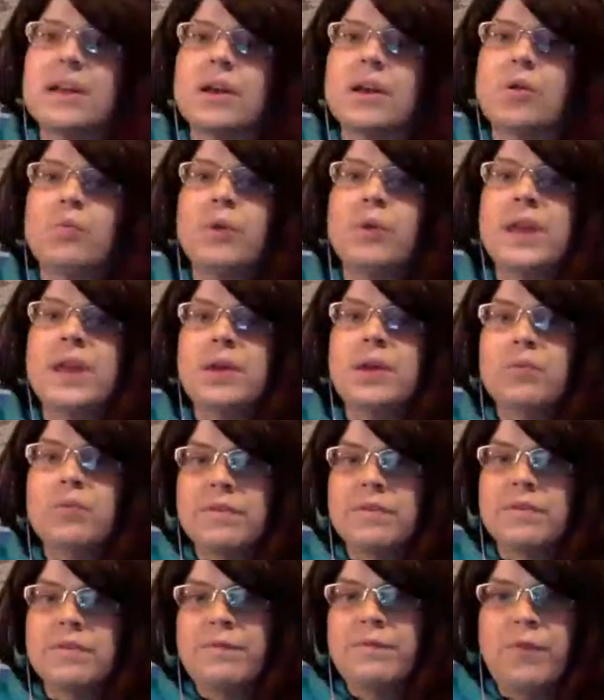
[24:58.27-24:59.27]
we were
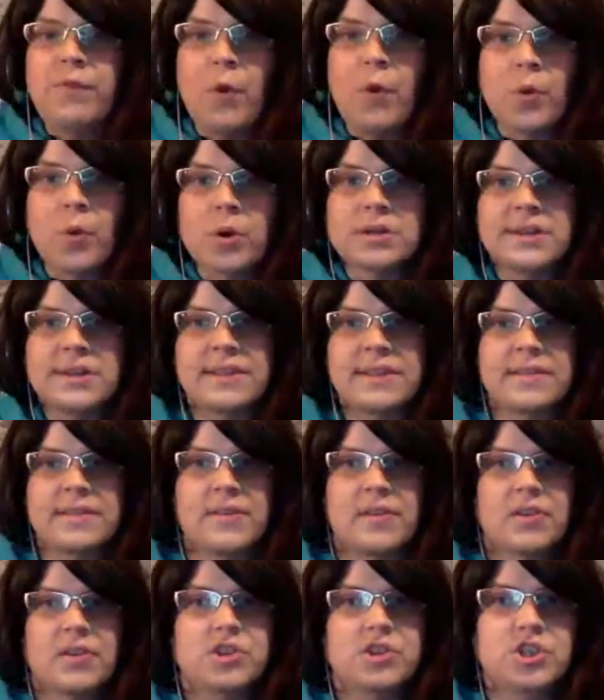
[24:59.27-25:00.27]
forced
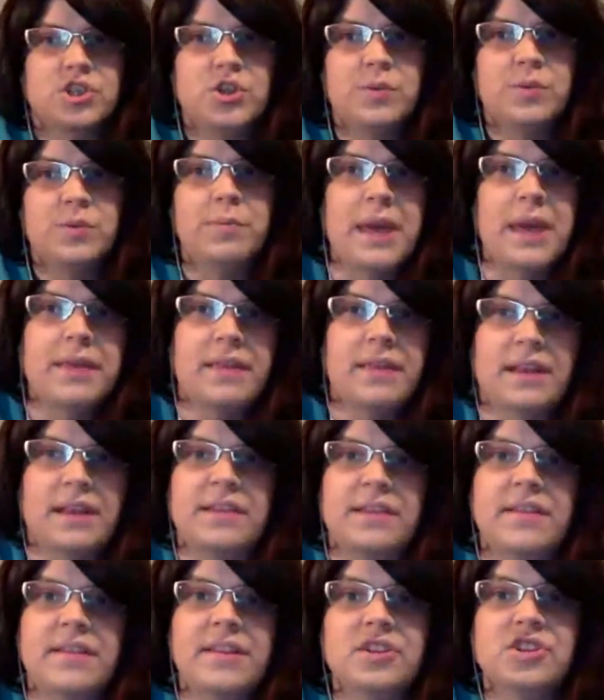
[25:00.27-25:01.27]
to make that
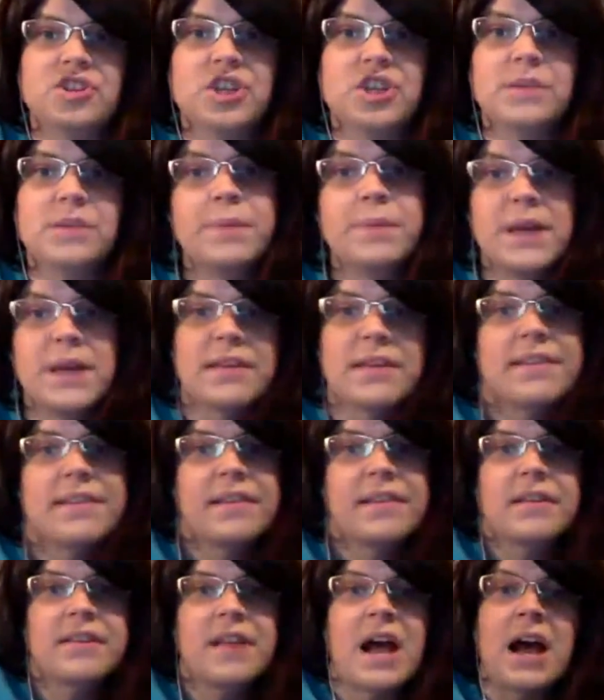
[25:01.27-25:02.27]
decision because
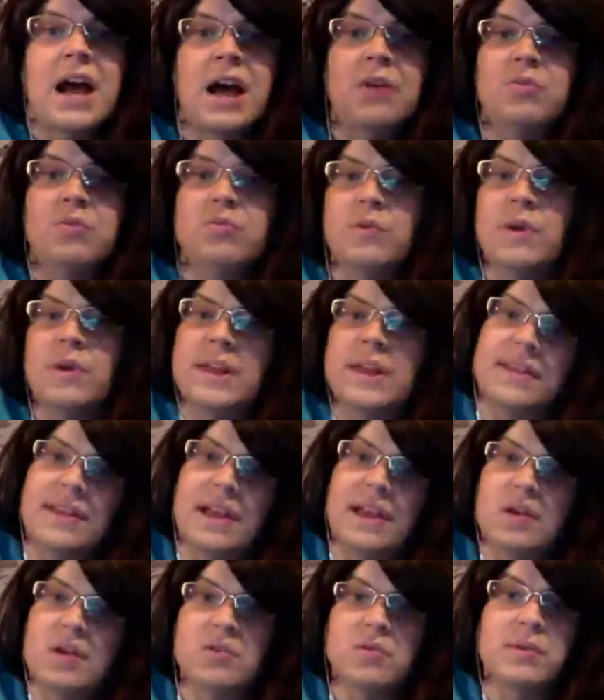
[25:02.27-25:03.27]
the rest of the
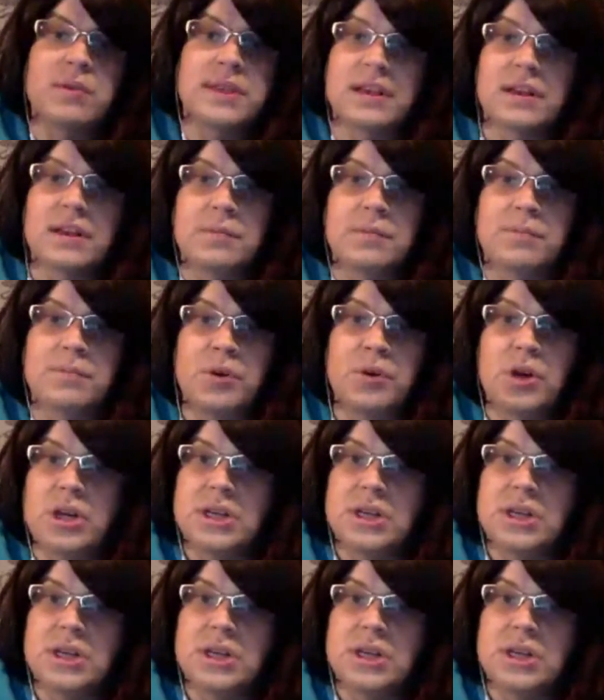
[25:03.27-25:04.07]
house wasn't going to put